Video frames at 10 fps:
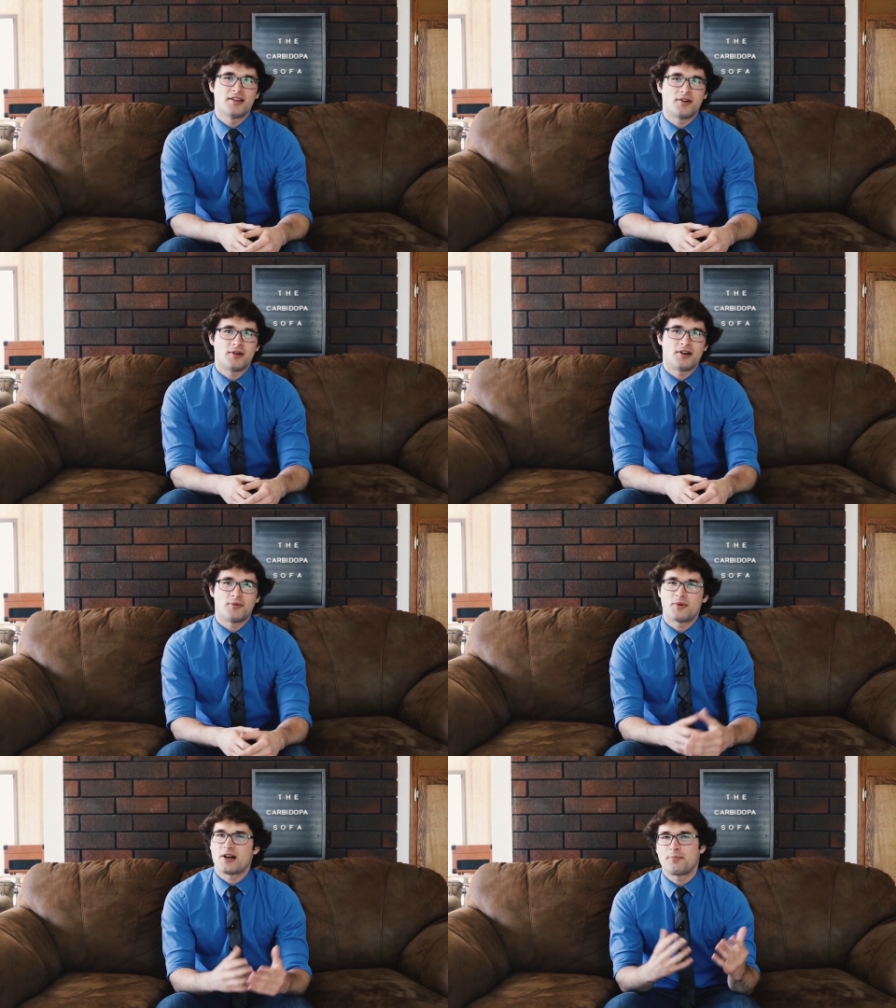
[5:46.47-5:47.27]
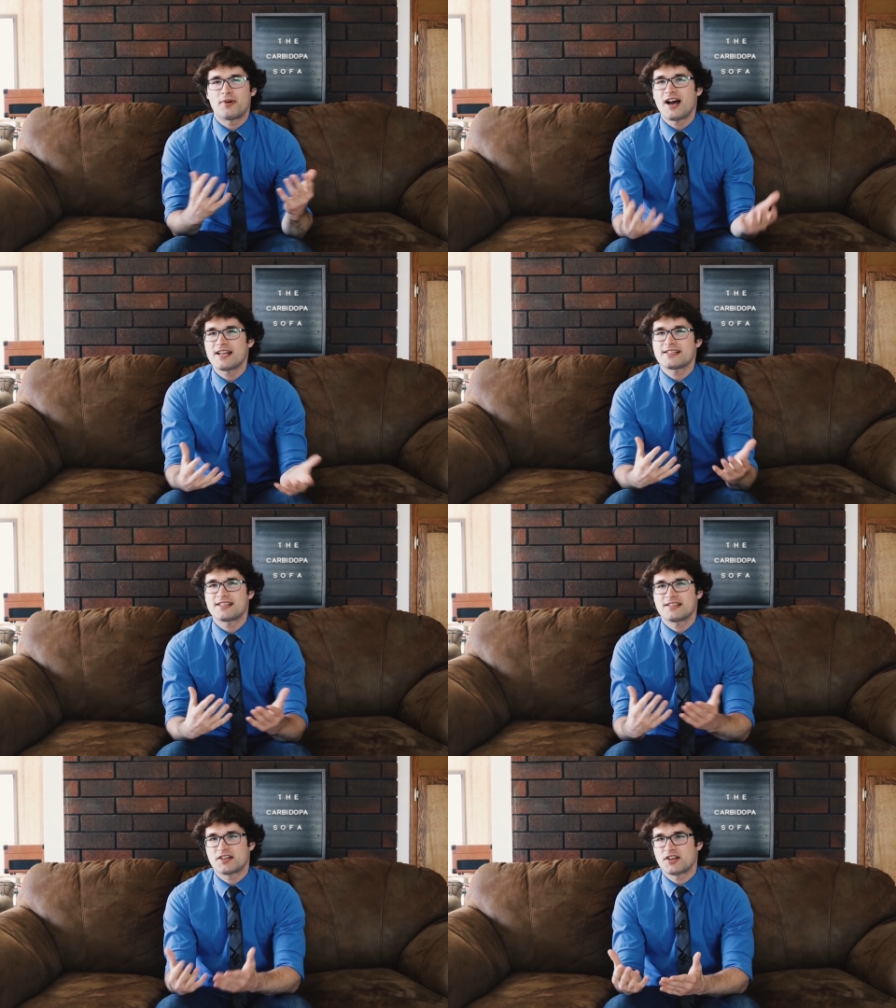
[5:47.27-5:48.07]
where a
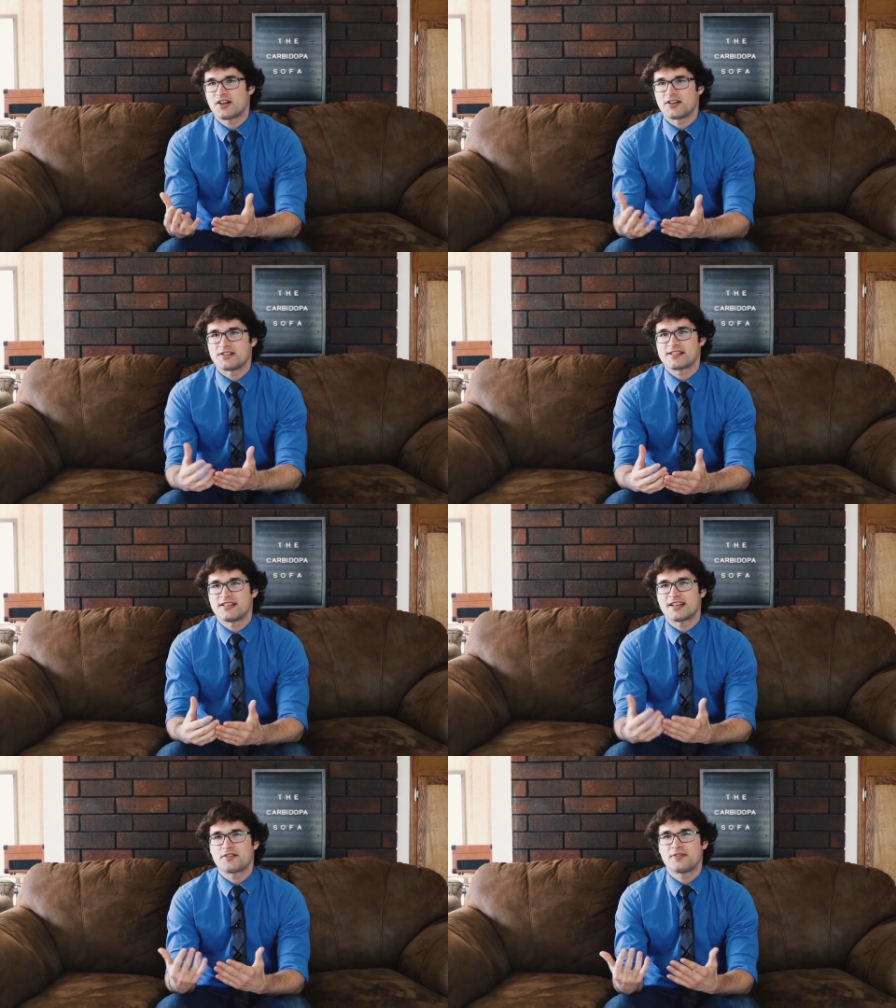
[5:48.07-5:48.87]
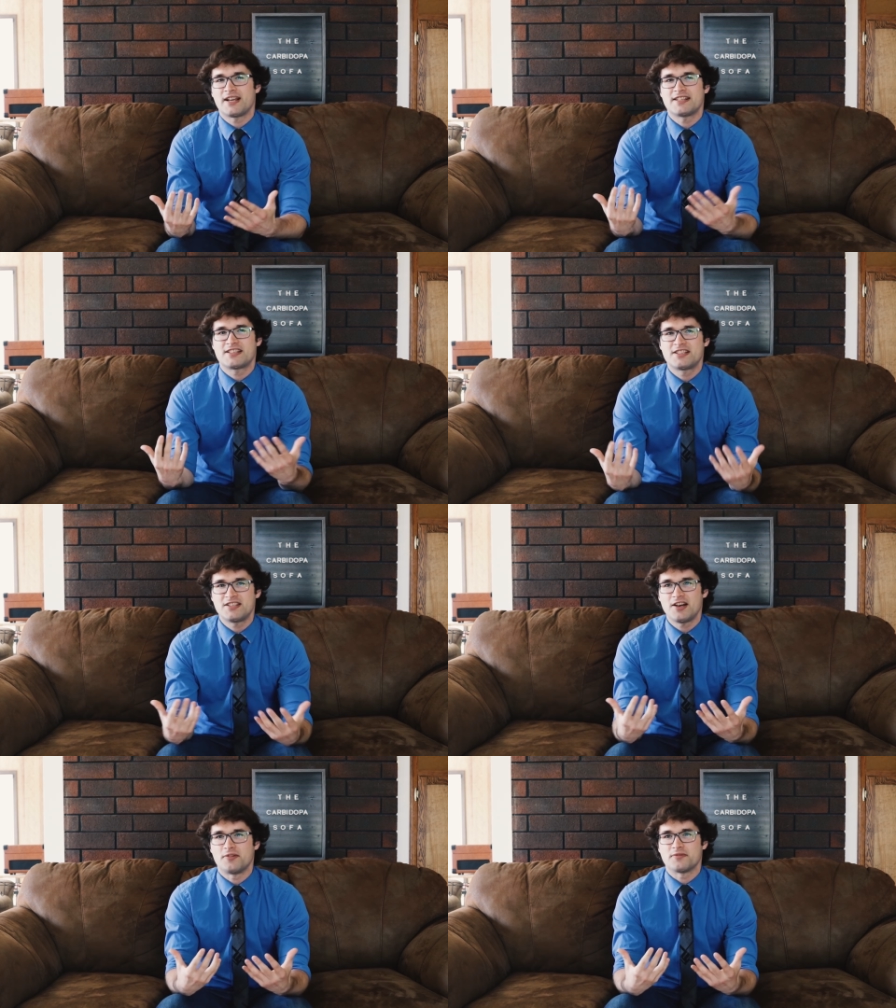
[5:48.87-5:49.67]
process occurs that creates
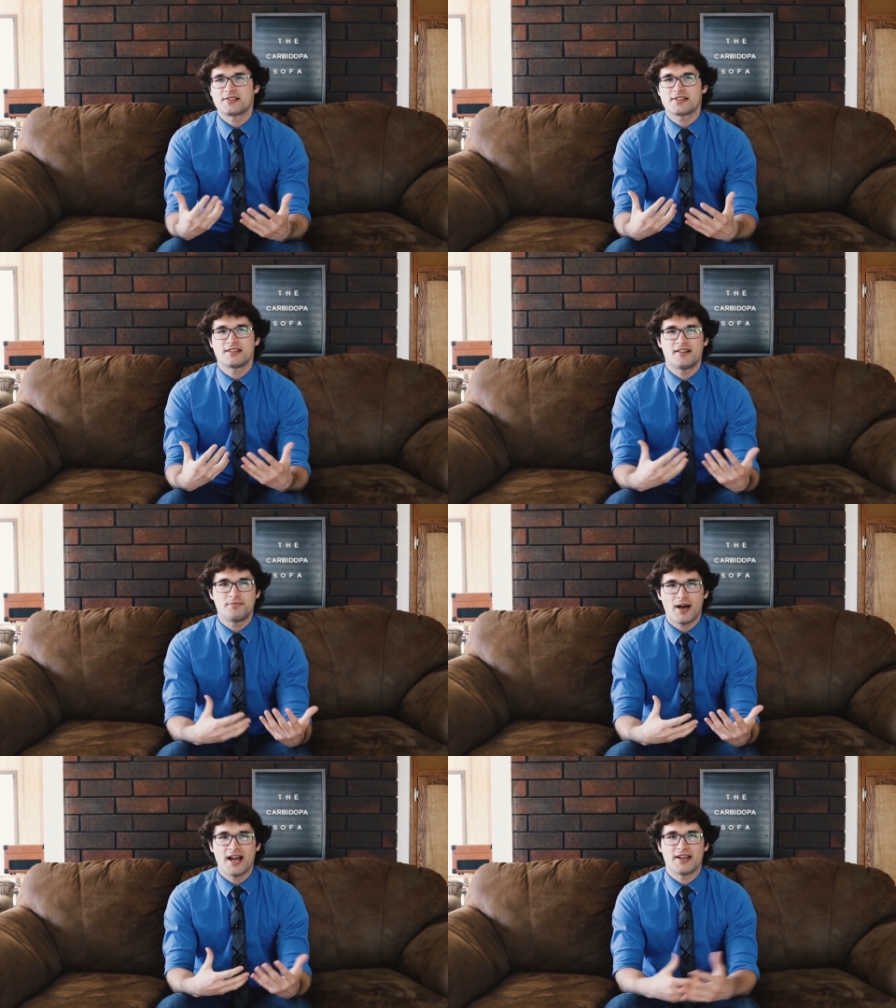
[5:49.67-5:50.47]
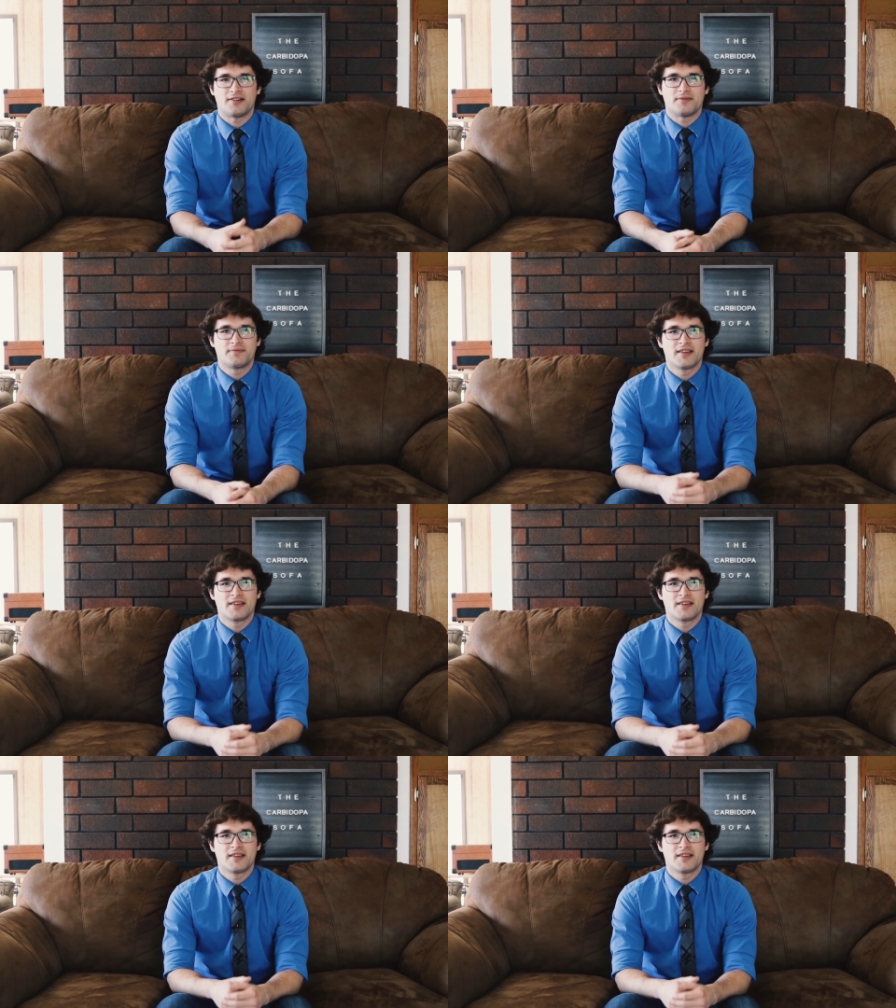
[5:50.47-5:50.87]
stones of bile.